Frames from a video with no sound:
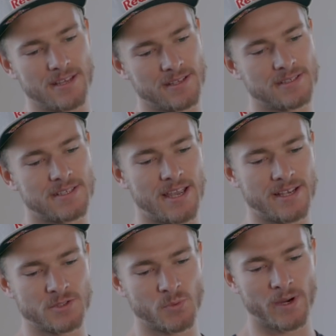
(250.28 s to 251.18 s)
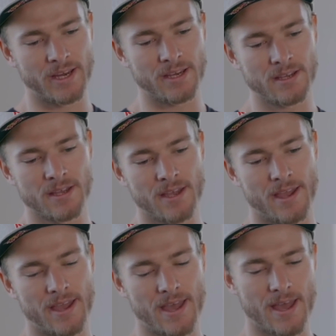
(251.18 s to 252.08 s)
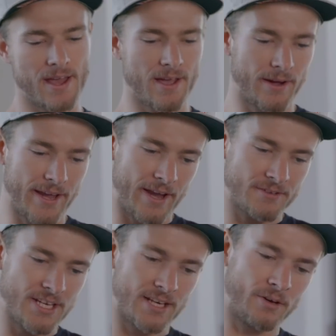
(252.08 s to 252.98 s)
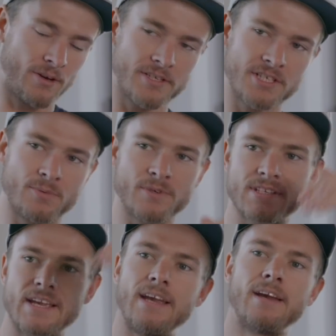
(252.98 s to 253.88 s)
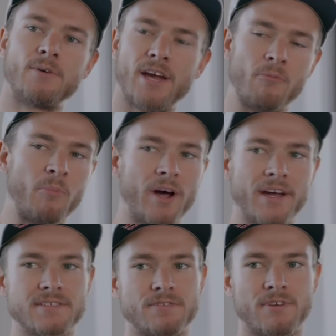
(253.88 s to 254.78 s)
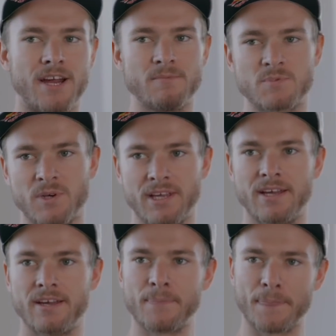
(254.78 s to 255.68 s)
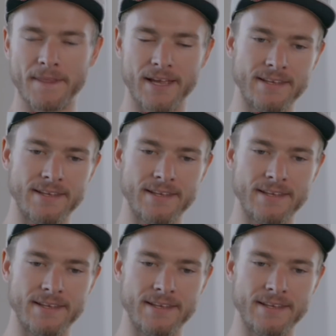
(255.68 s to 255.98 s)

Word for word: at the stage where our technology was here, our bikes and ramps were here, yeah.